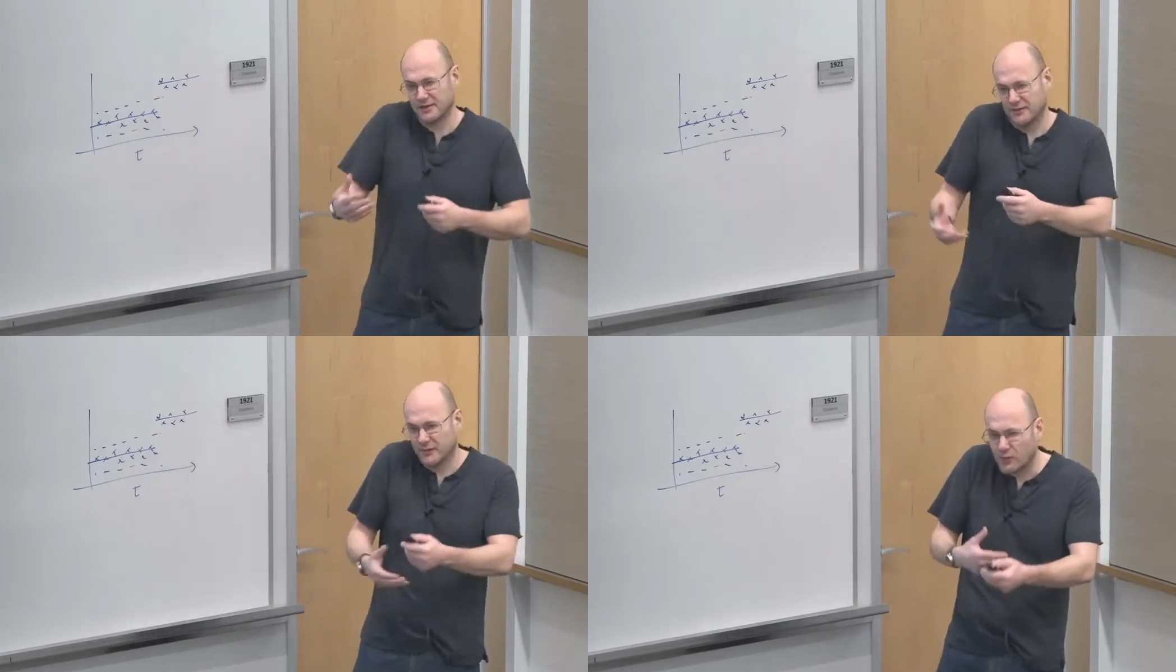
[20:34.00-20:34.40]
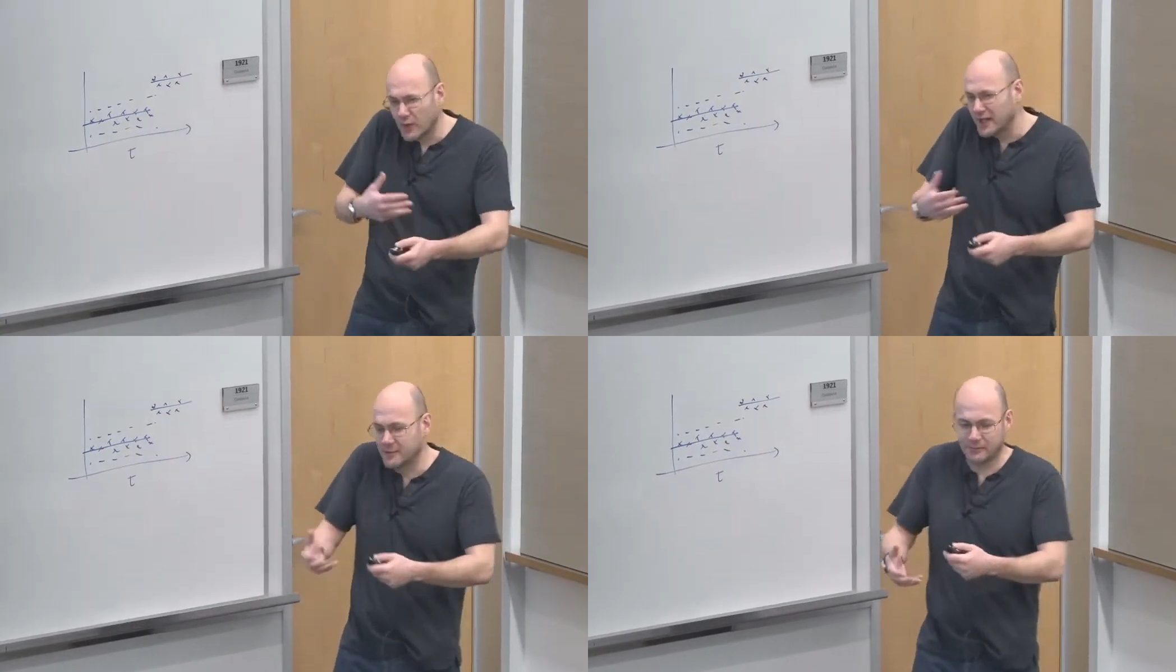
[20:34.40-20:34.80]
of
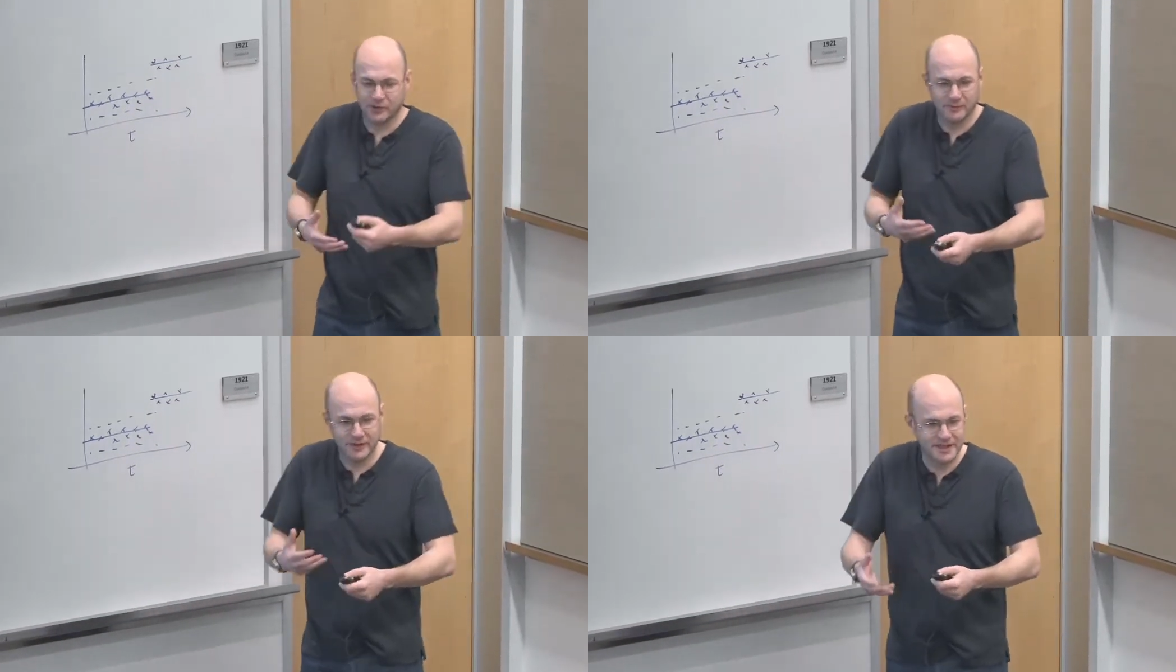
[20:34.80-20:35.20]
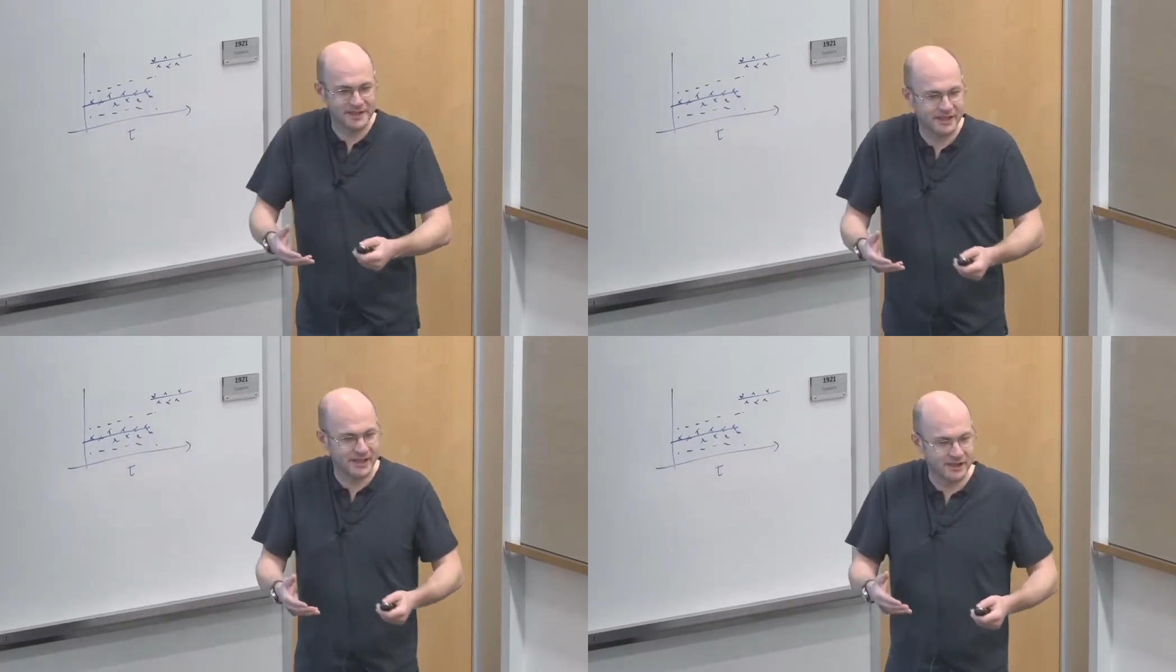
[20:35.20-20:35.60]
weak
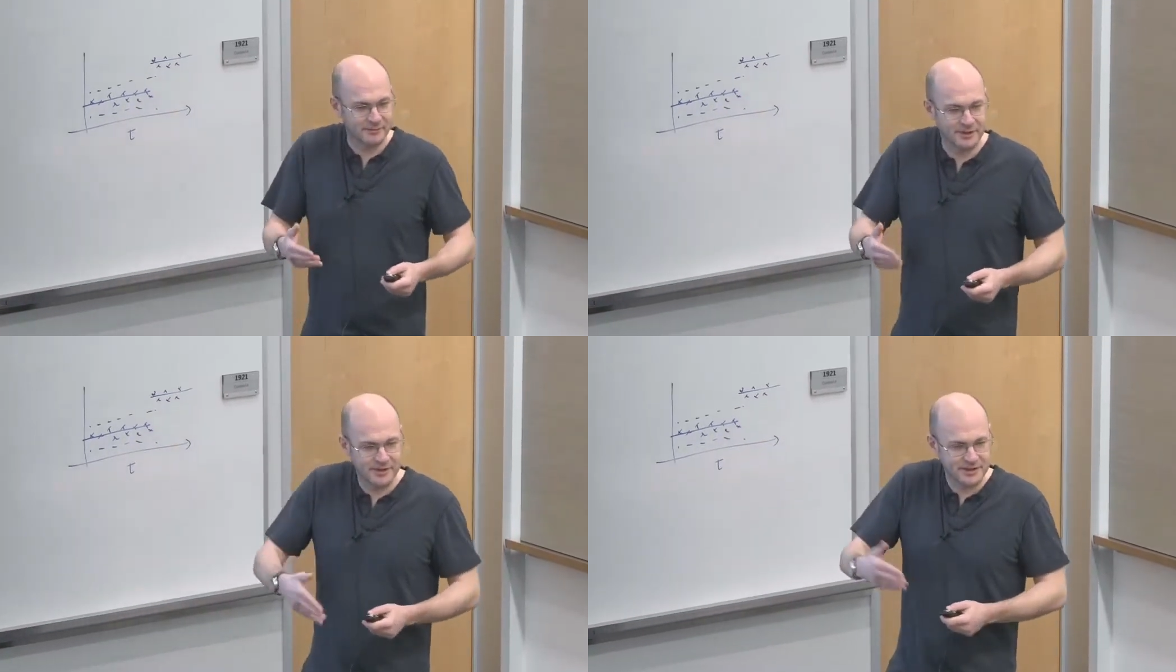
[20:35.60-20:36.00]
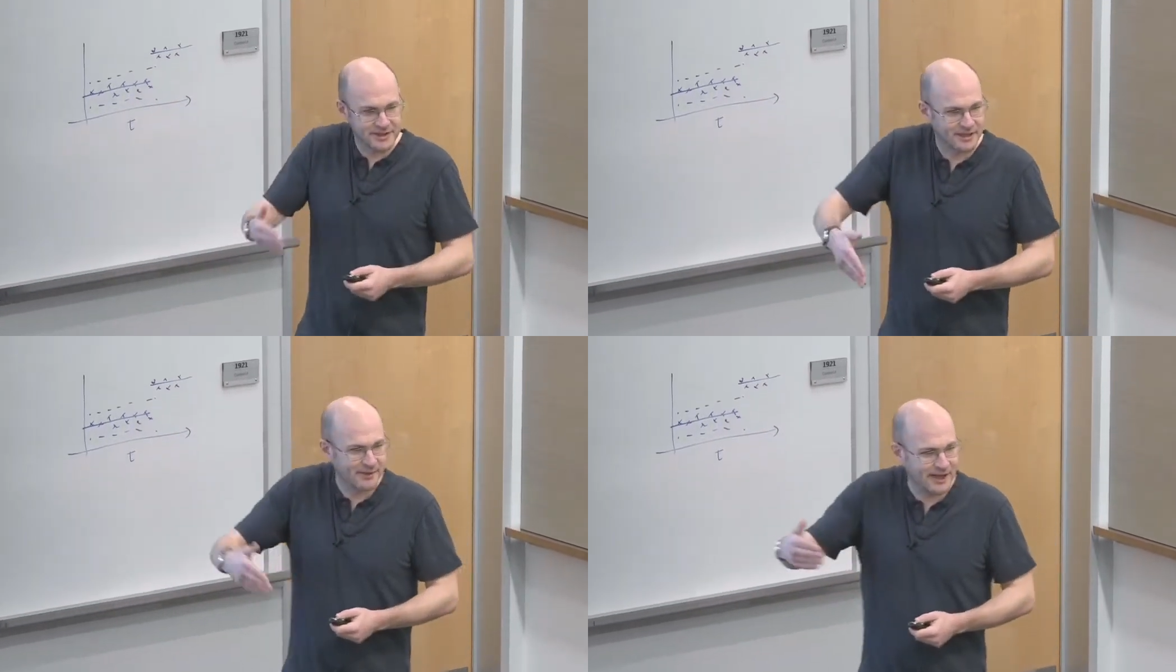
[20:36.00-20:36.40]
probabilistic argument you can
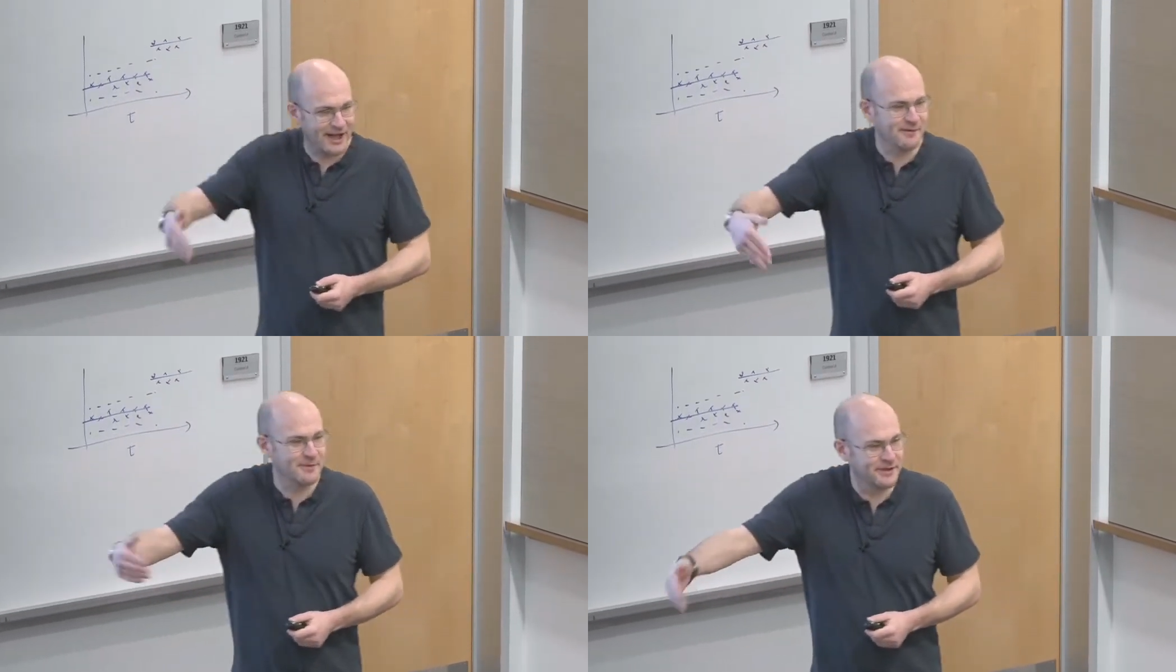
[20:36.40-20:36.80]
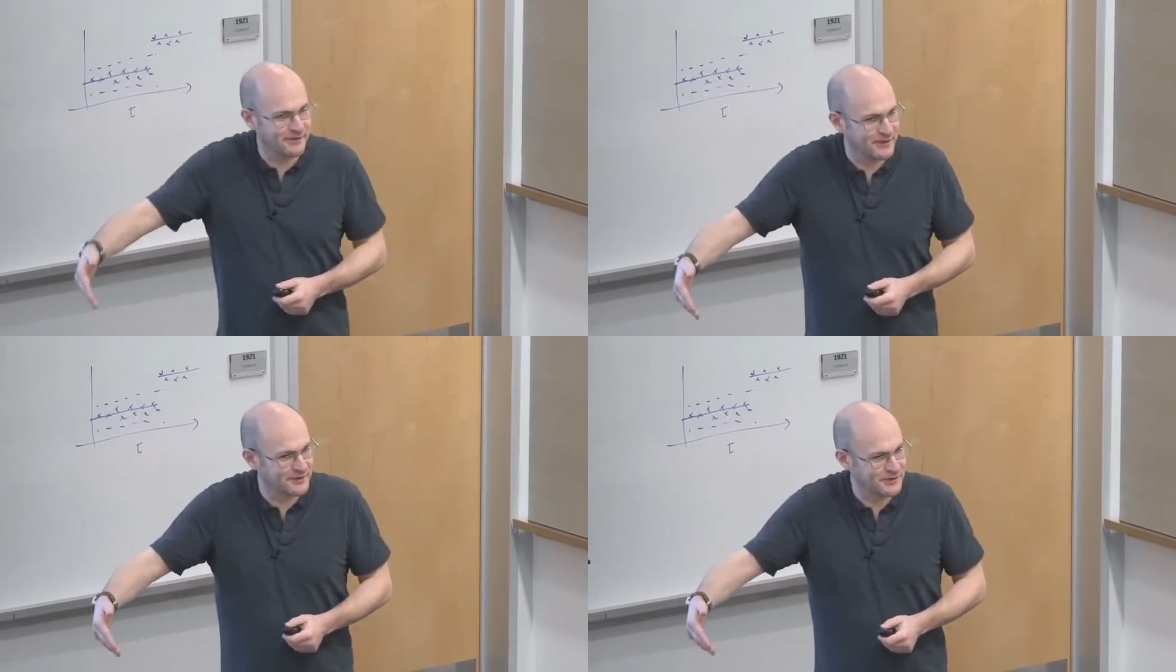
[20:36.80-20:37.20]
say about how many of
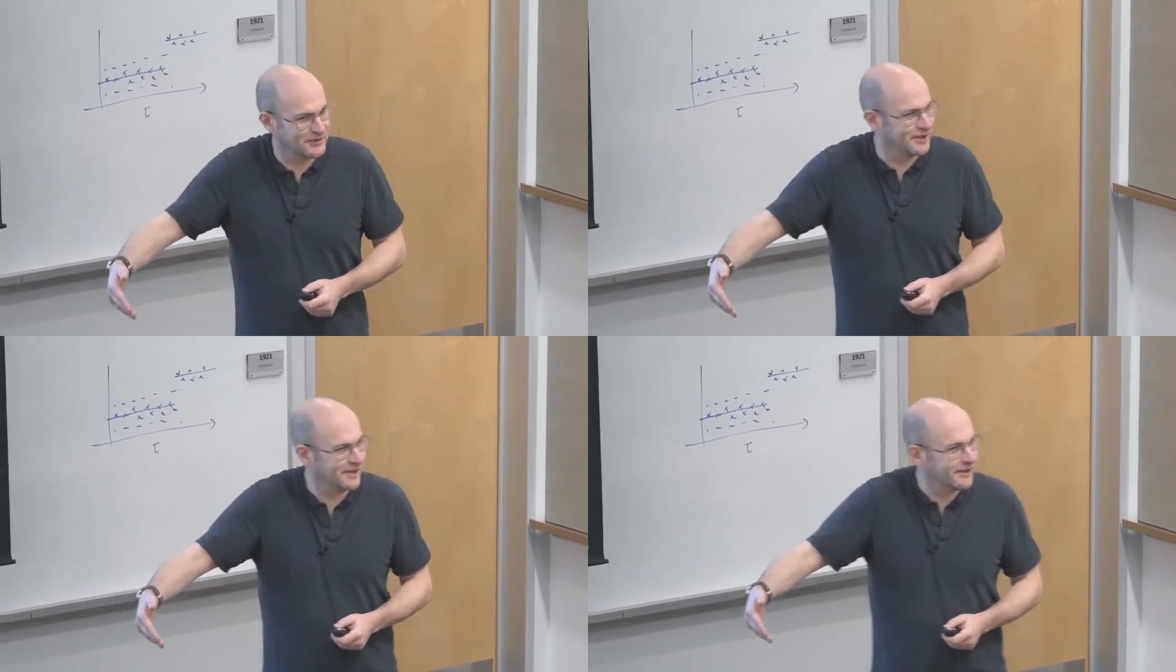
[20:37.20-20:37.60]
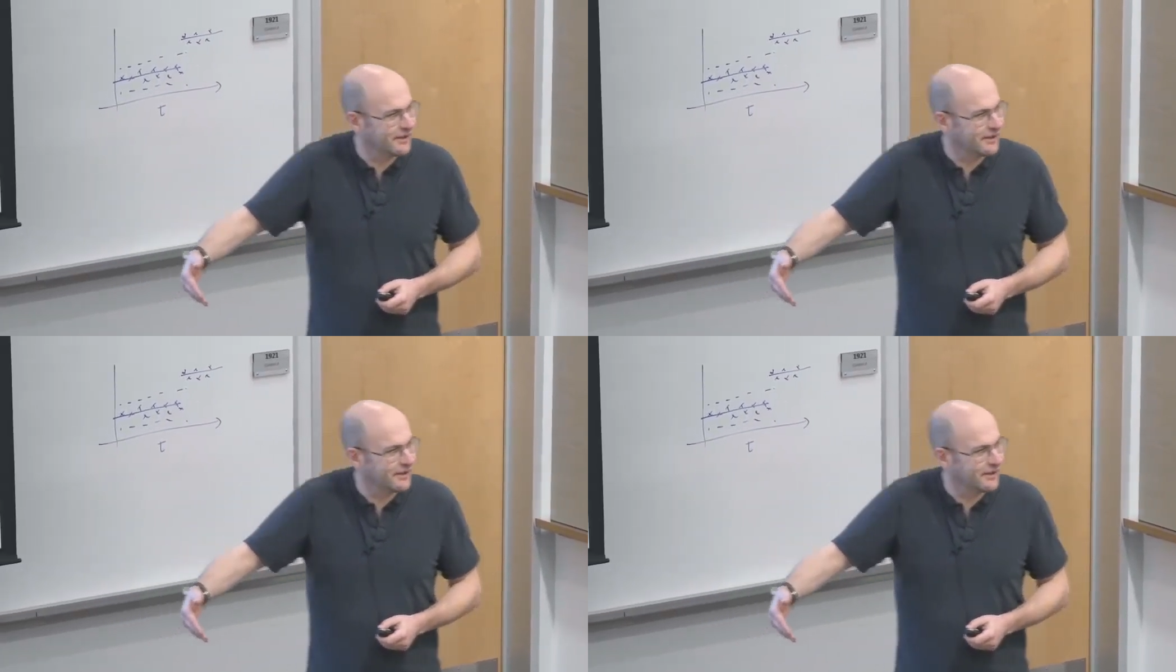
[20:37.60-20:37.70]
those you need.